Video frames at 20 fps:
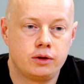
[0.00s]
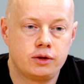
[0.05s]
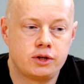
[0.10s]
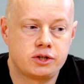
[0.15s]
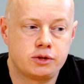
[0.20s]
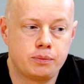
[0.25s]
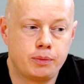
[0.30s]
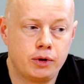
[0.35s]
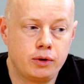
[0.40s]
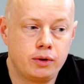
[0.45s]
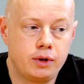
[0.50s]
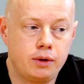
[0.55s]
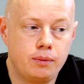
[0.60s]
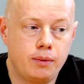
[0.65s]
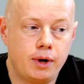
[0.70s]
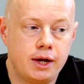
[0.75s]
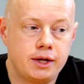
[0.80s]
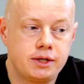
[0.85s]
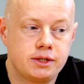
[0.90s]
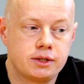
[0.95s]

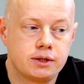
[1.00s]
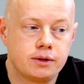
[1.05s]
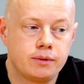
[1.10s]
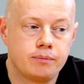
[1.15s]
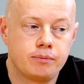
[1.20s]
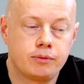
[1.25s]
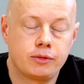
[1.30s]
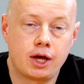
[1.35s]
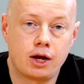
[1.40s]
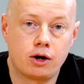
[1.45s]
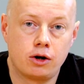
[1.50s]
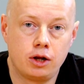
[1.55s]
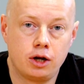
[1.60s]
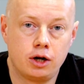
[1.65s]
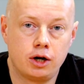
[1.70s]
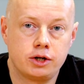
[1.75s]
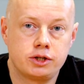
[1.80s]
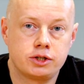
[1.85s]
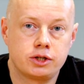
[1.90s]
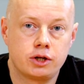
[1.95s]
Disability-wise, they are
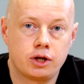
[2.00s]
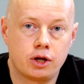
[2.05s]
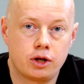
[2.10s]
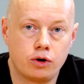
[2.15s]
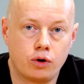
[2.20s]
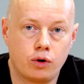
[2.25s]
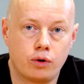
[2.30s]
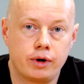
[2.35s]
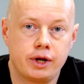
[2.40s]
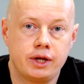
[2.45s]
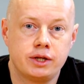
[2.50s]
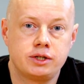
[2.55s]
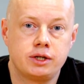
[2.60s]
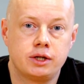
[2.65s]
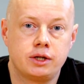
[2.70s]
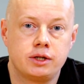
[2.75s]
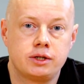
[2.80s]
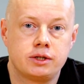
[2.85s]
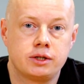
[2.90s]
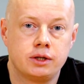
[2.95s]
alert and
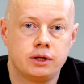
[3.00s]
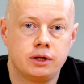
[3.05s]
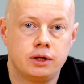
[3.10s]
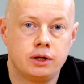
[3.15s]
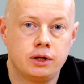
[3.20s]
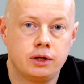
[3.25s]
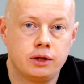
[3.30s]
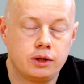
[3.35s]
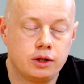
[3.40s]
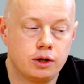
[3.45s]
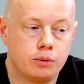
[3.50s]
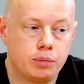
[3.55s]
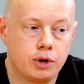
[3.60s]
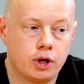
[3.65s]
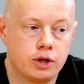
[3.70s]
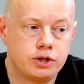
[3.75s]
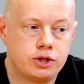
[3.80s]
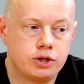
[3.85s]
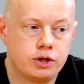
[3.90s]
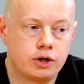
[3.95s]
orientated. Their
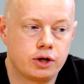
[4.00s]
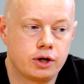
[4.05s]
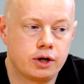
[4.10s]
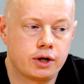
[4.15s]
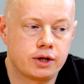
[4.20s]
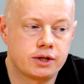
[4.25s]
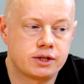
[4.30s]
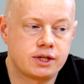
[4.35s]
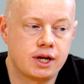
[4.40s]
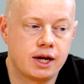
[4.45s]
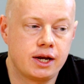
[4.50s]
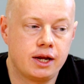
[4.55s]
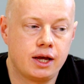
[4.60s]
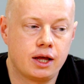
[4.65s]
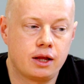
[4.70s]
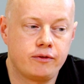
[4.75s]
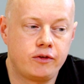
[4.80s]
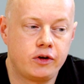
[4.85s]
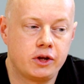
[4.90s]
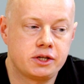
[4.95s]
blood sugar is slightly
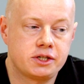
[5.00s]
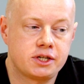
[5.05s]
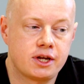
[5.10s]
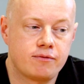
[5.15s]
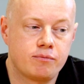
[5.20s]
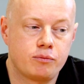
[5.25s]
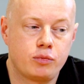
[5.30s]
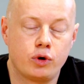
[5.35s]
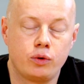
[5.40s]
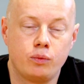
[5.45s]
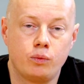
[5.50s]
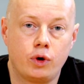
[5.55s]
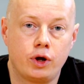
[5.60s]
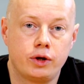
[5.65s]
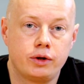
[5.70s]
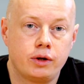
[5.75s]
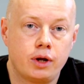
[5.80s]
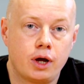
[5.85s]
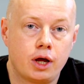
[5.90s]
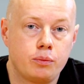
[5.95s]
elevated,
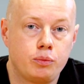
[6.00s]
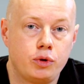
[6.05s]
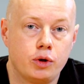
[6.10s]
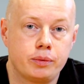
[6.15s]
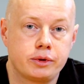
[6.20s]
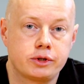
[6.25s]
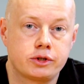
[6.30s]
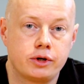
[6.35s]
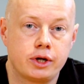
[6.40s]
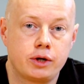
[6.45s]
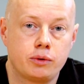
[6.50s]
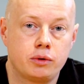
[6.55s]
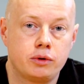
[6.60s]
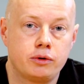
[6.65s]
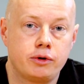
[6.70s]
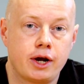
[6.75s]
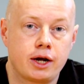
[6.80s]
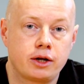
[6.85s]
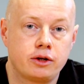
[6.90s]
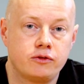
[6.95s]
7.1, and pupils are equal
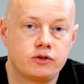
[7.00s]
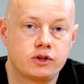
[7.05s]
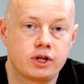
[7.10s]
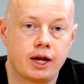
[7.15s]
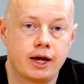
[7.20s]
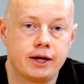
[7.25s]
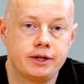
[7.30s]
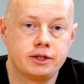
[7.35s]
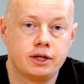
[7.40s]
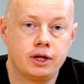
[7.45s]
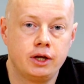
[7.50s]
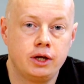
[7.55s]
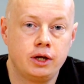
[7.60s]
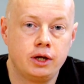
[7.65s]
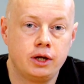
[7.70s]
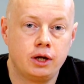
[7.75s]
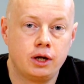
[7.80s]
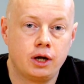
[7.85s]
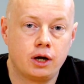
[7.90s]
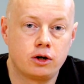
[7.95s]
and reactive to light.
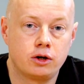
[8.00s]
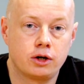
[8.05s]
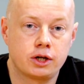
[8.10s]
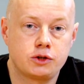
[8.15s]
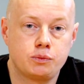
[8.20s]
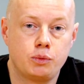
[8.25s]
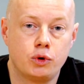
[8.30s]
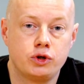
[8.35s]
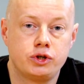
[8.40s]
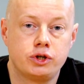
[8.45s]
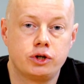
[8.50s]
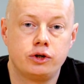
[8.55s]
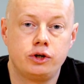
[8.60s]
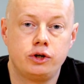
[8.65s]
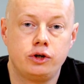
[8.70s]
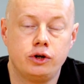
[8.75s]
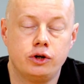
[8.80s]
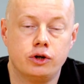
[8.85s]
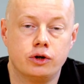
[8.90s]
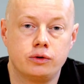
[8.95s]
And on exposure,
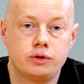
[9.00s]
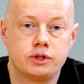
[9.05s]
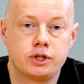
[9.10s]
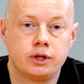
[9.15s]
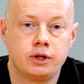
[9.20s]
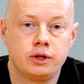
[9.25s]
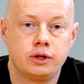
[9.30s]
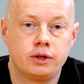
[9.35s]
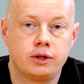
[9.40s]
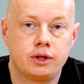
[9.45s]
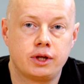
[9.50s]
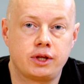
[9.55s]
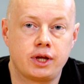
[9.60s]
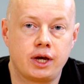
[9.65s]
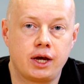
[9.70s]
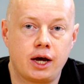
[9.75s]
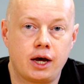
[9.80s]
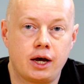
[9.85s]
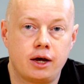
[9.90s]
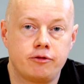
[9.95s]
you note that
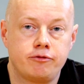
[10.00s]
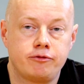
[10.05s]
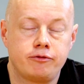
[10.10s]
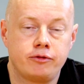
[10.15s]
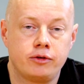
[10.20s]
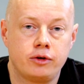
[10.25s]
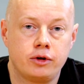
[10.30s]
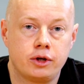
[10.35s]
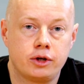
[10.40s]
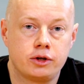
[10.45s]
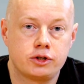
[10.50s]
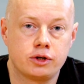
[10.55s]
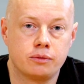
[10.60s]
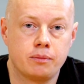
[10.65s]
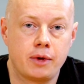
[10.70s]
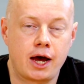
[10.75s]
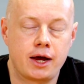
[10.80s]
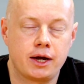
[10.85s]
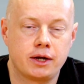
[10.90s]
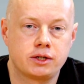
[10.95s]
they have
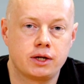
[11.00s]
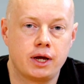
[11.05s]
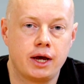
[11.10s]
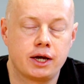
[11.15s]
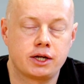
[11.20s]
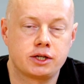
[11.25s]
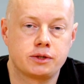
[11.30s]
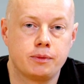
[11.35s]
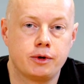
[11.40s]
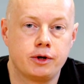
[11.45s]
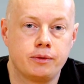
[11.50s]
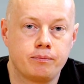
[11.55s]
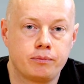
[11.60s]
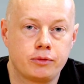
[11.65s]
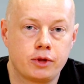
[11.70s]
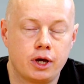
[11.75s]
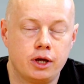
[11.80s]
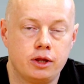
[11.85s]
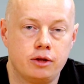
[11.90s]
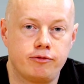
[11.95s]
some eczema
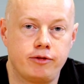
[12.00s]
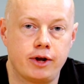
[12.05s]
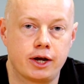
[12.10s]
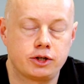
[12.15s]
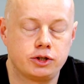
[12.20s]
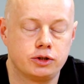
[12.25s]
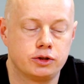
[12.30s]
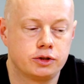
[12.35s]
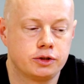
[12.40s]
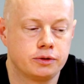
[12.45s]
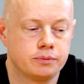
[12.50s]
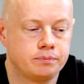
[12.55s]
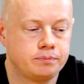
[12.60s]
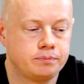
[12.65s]
in the flexures.